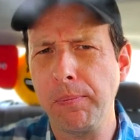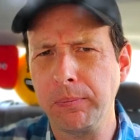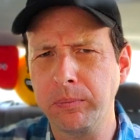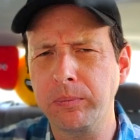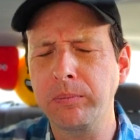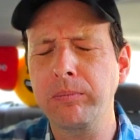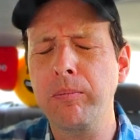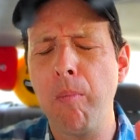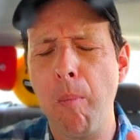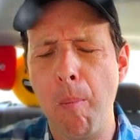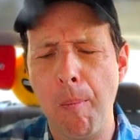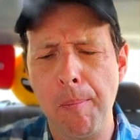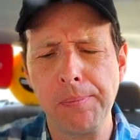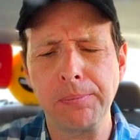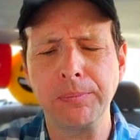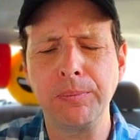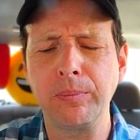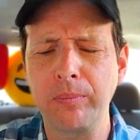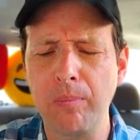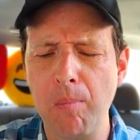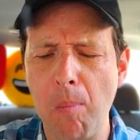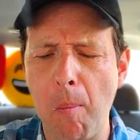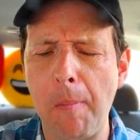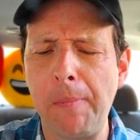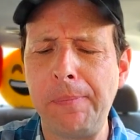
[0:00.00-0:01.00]
Mmm.
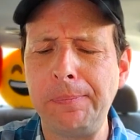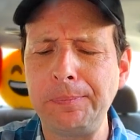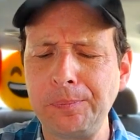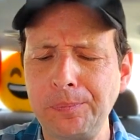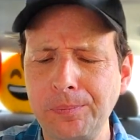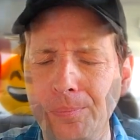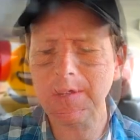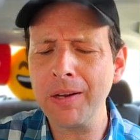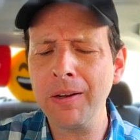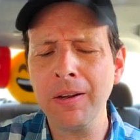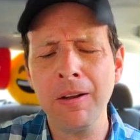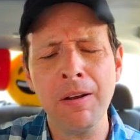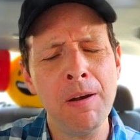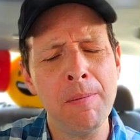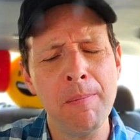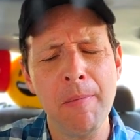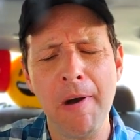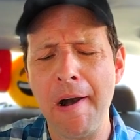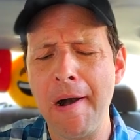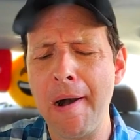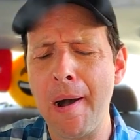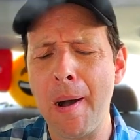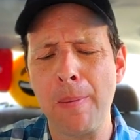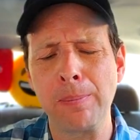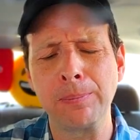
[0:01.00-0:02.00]
Come
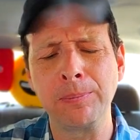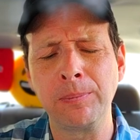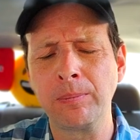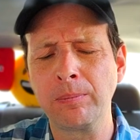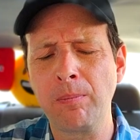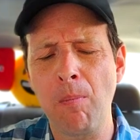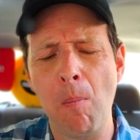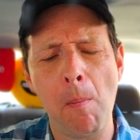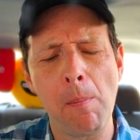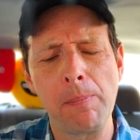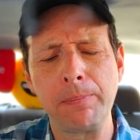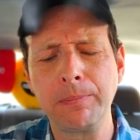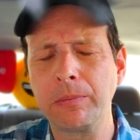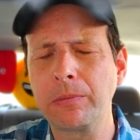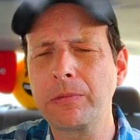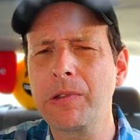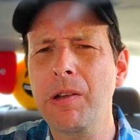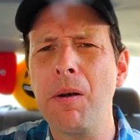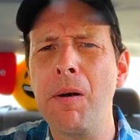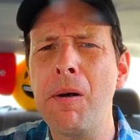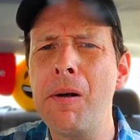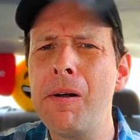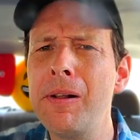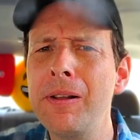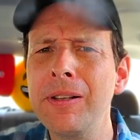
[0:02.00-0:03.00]
on.
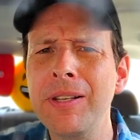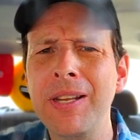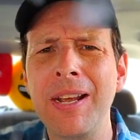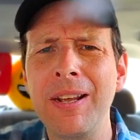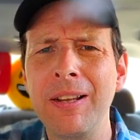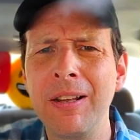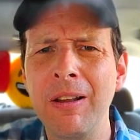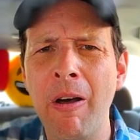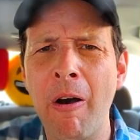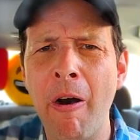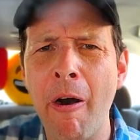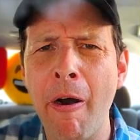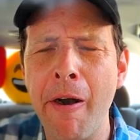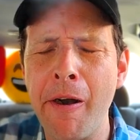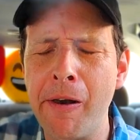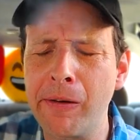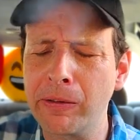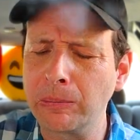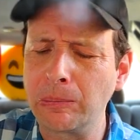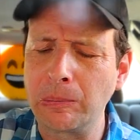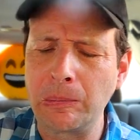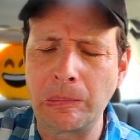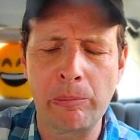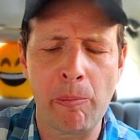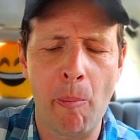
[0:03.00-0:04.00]
All day long.
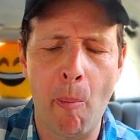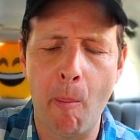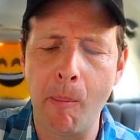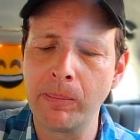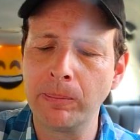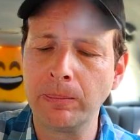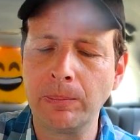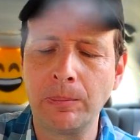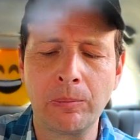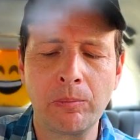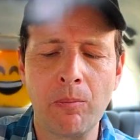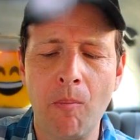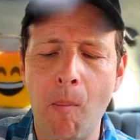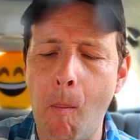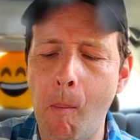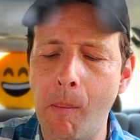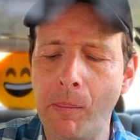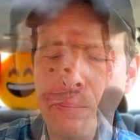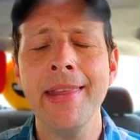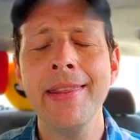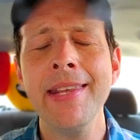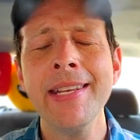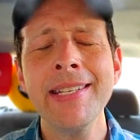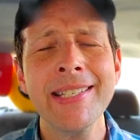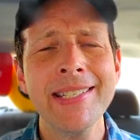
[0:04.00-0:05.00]

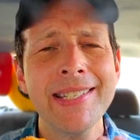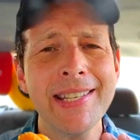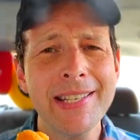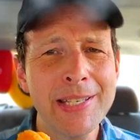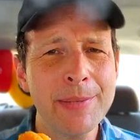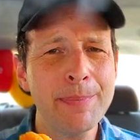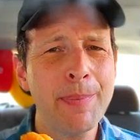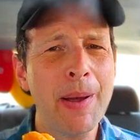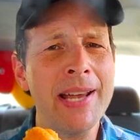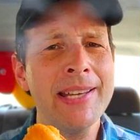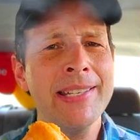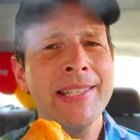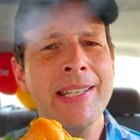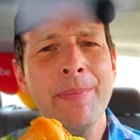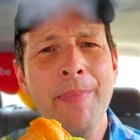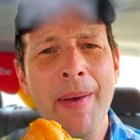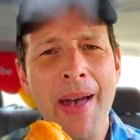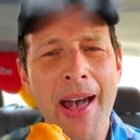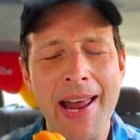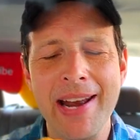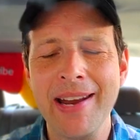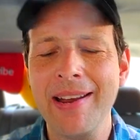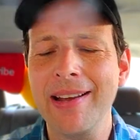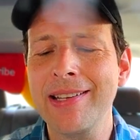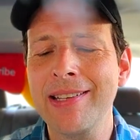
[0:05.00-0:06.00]
And this is the spicy
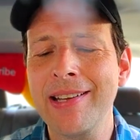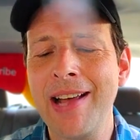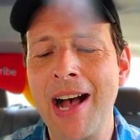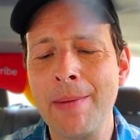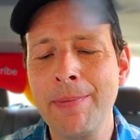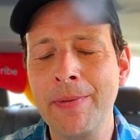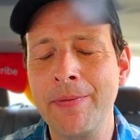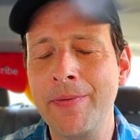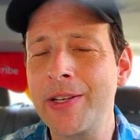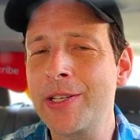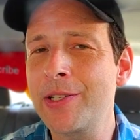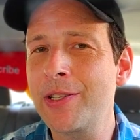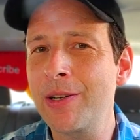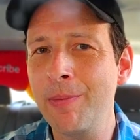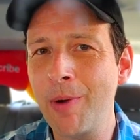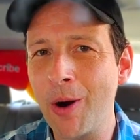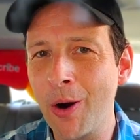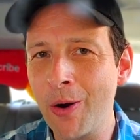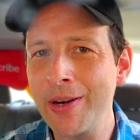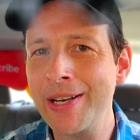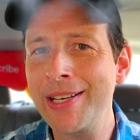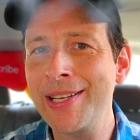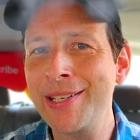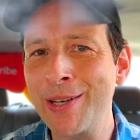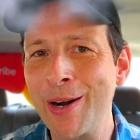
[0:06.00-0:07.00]
patty on top of it, so I'm
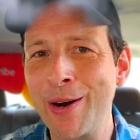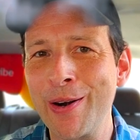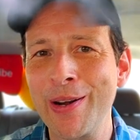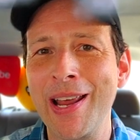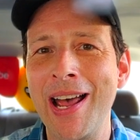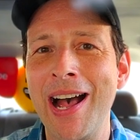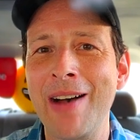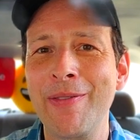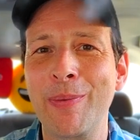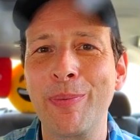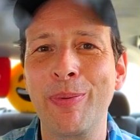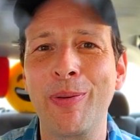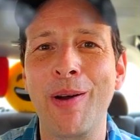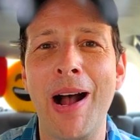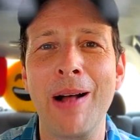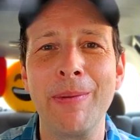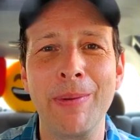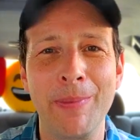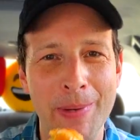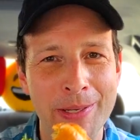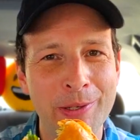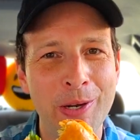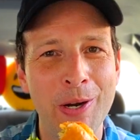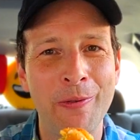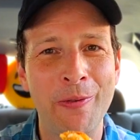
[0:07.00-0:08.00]
already starting to have a
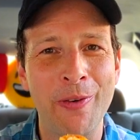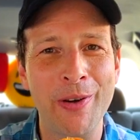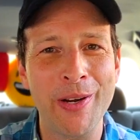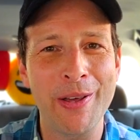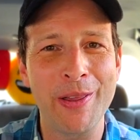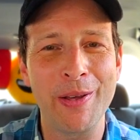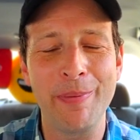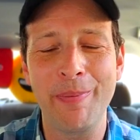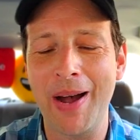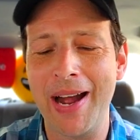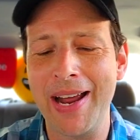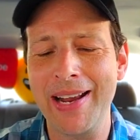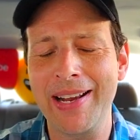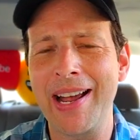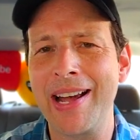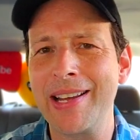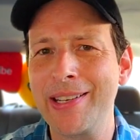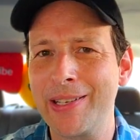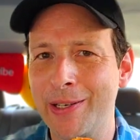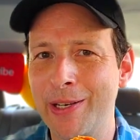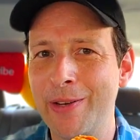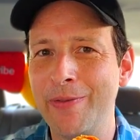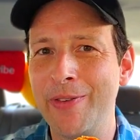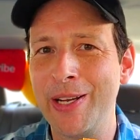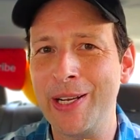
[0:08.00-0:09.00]
problem. Let's go for another bite,
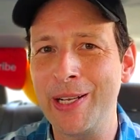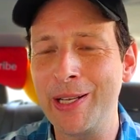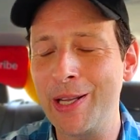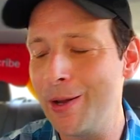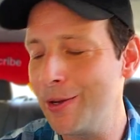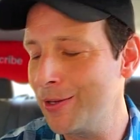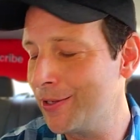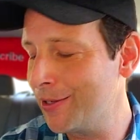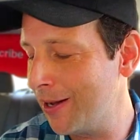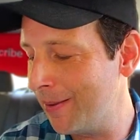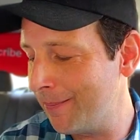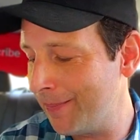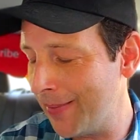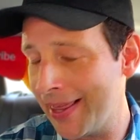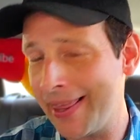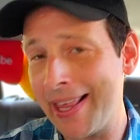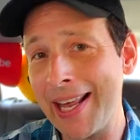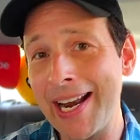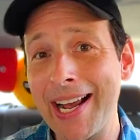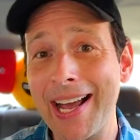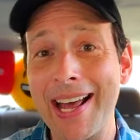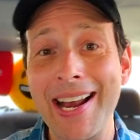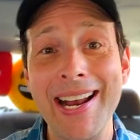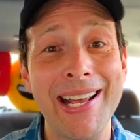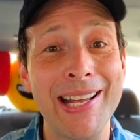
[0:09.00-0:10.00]
guys. I'll give you a close up, and
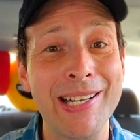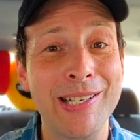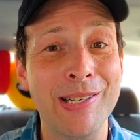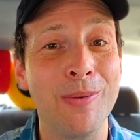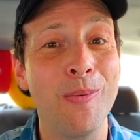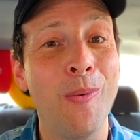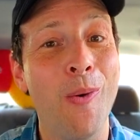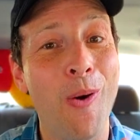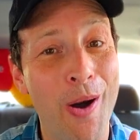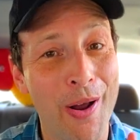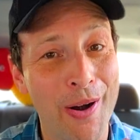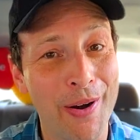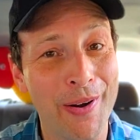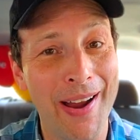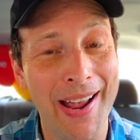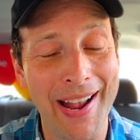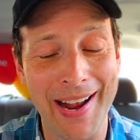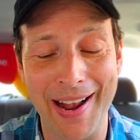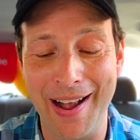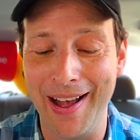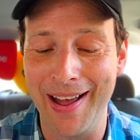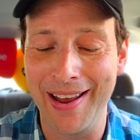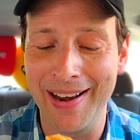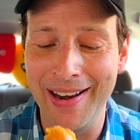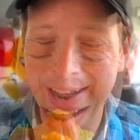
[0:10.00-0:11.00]
then I got to get some water.
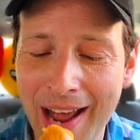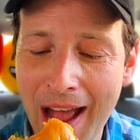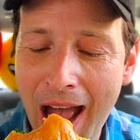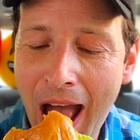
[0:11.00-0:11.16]
Hang on.